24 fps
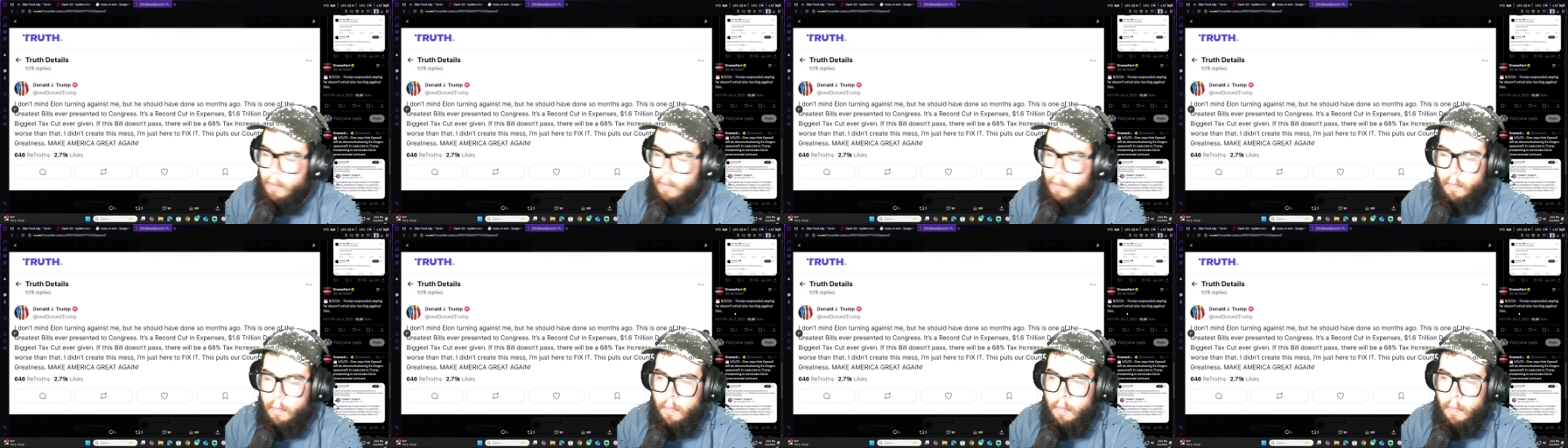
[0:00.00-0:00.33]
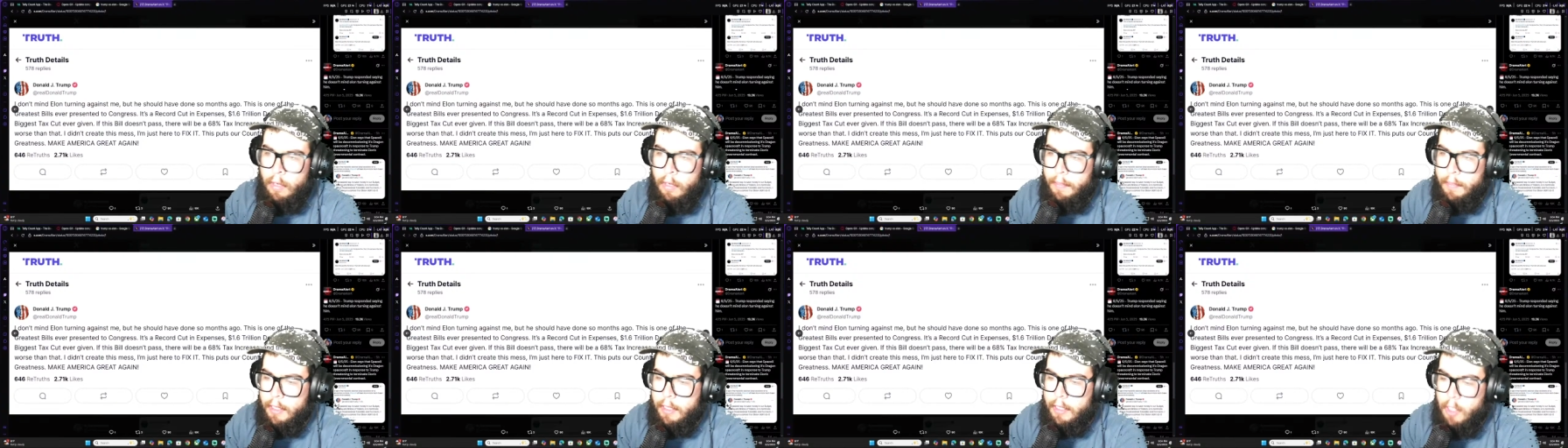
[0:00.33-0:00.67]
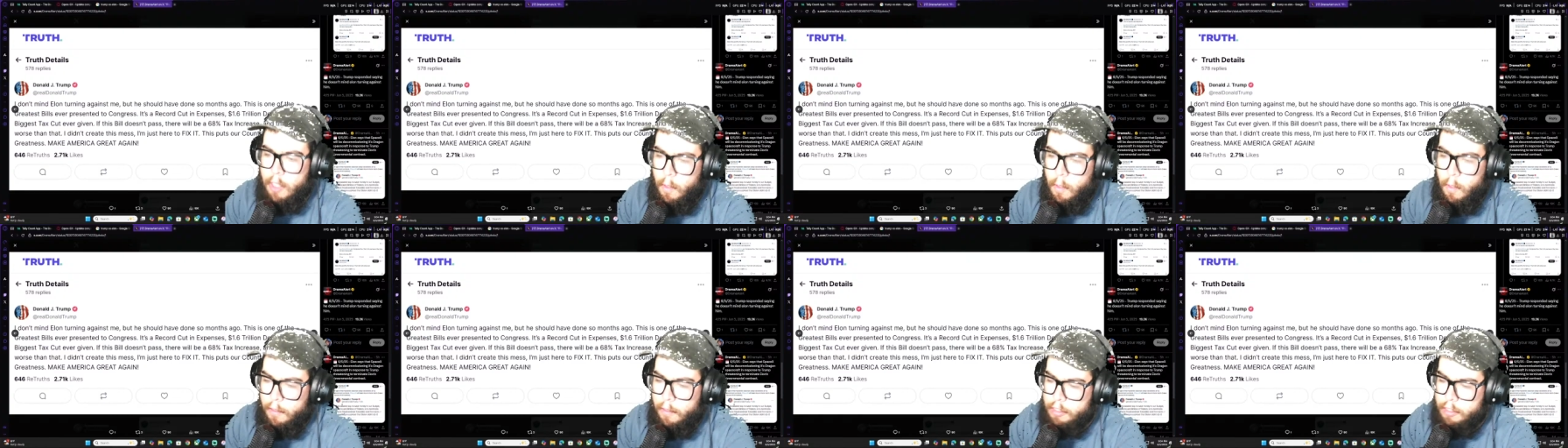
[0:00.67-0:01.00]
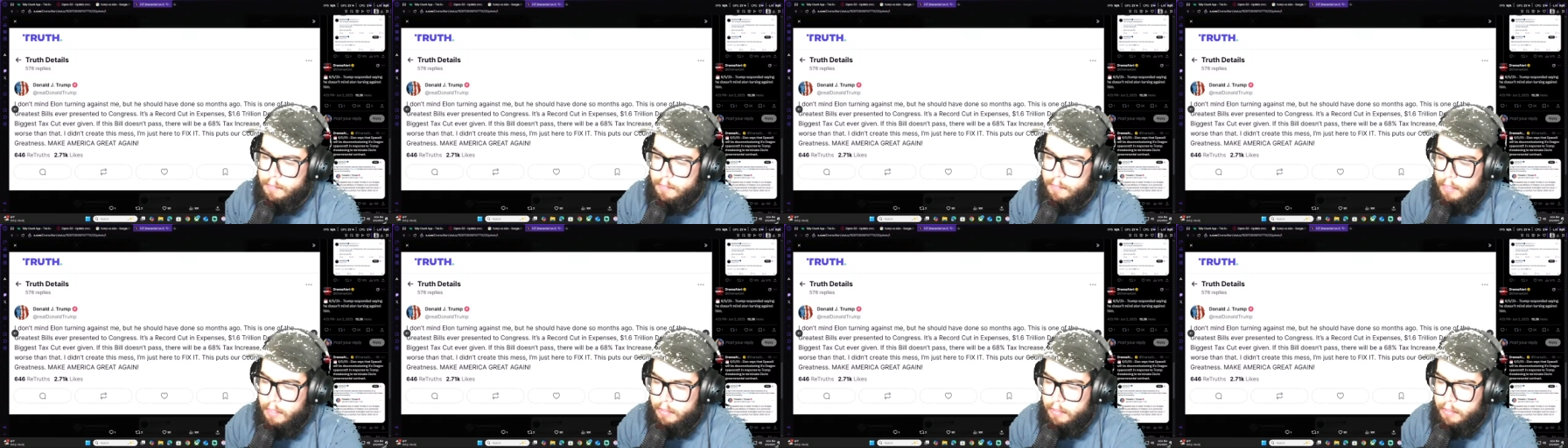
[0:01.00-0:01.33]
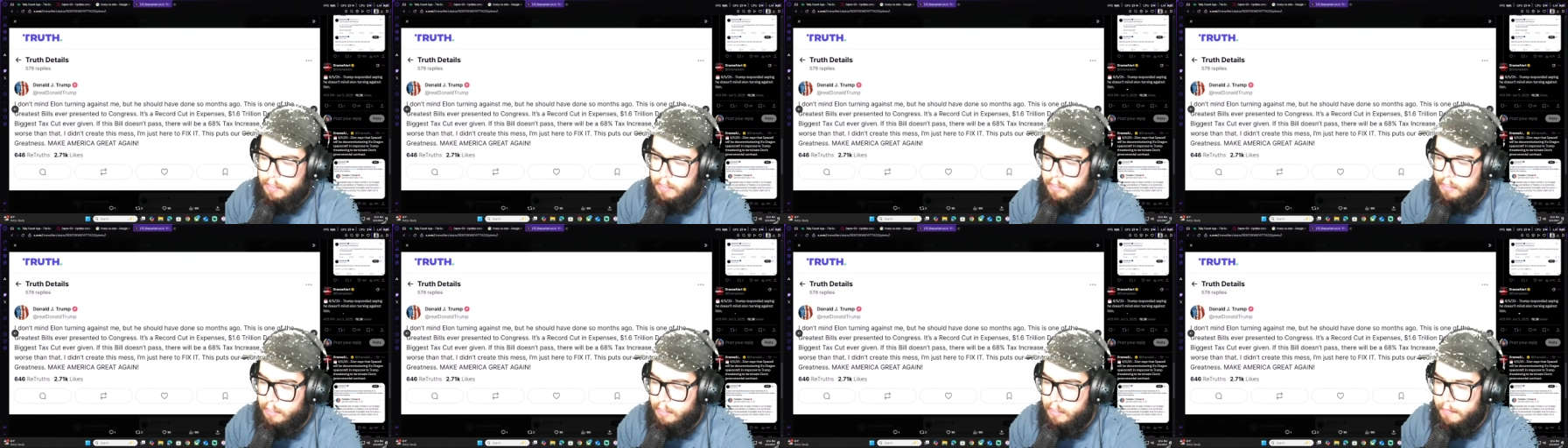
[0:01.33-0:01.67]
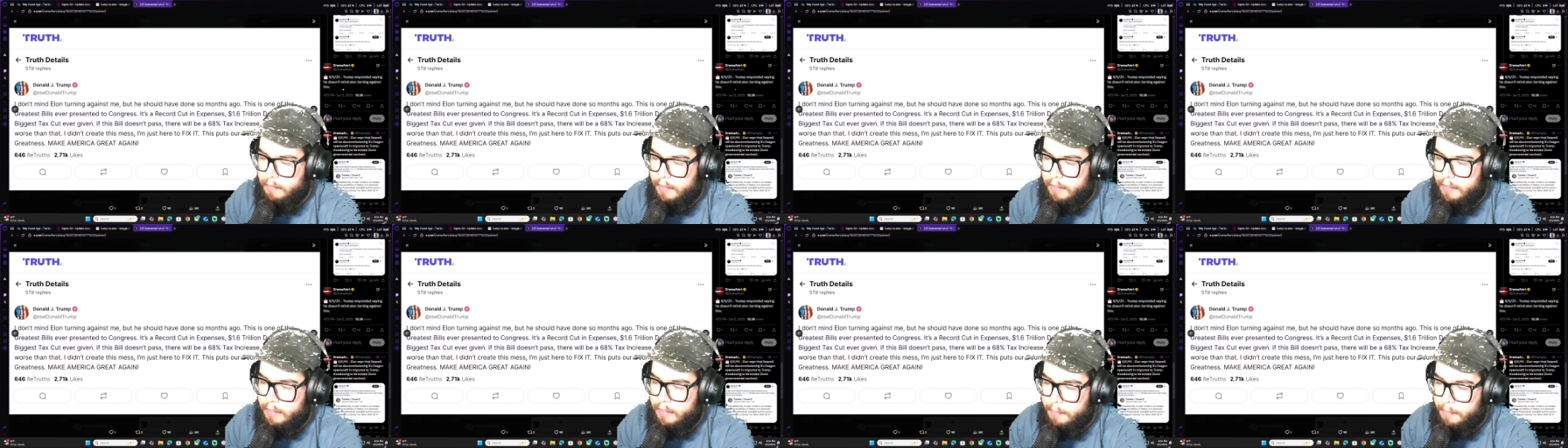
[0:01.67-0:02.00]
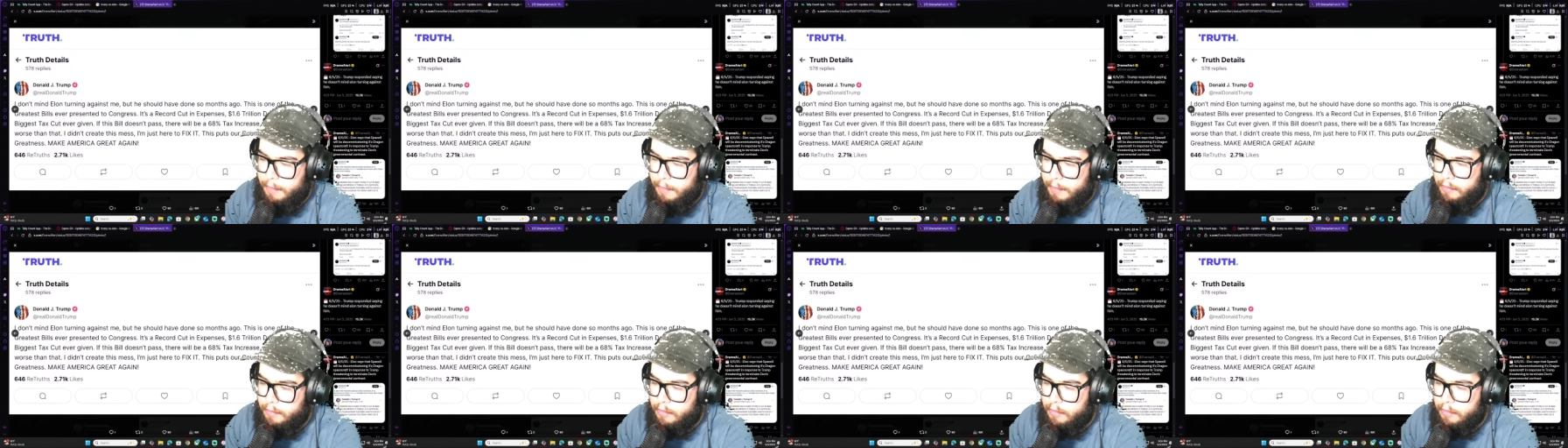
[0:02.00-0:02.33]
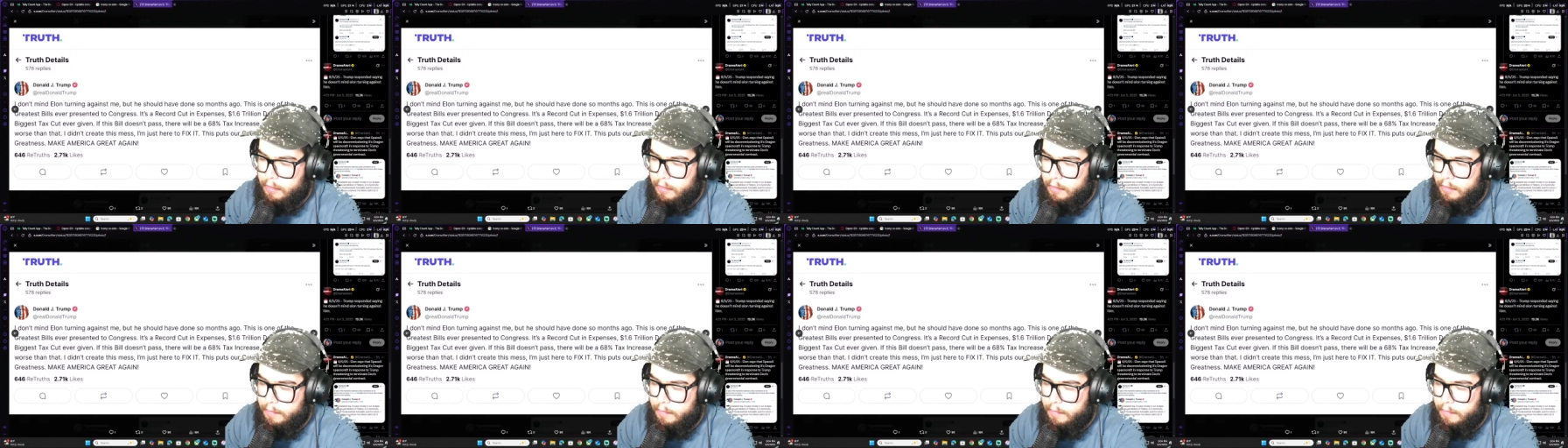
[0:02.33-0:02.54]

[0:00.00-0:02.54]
one of my coworkers brought this up, like about the